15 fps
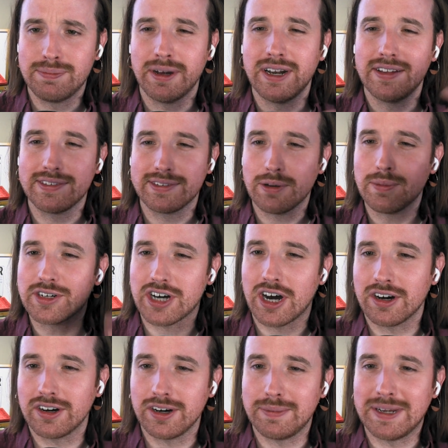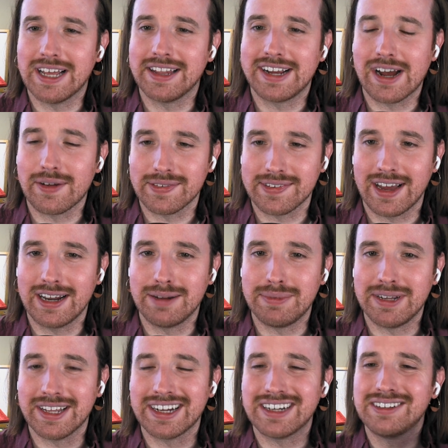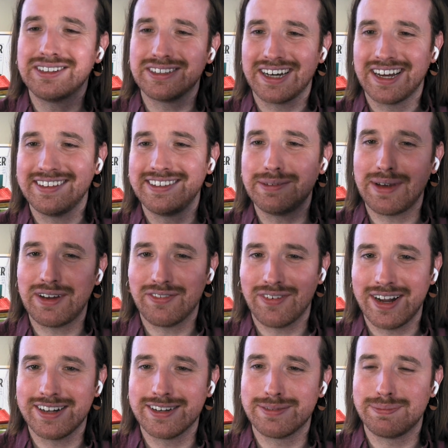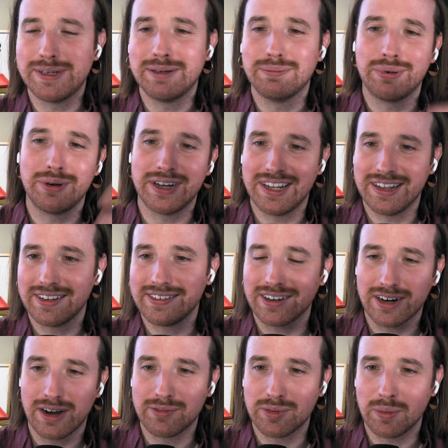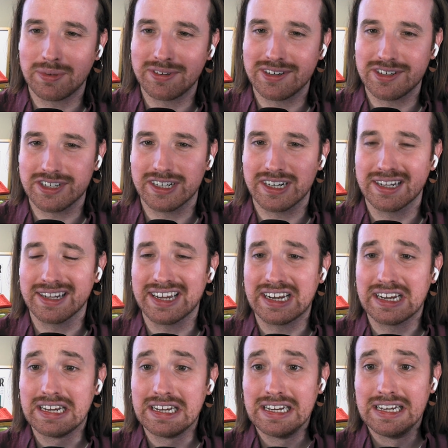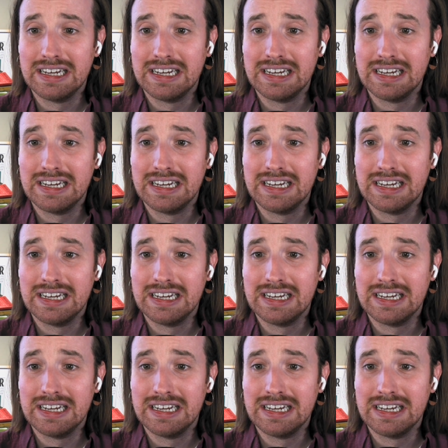But it's so much harder to be on the outside and be like, oh, I see my friend being put in this uncomfortable position and like,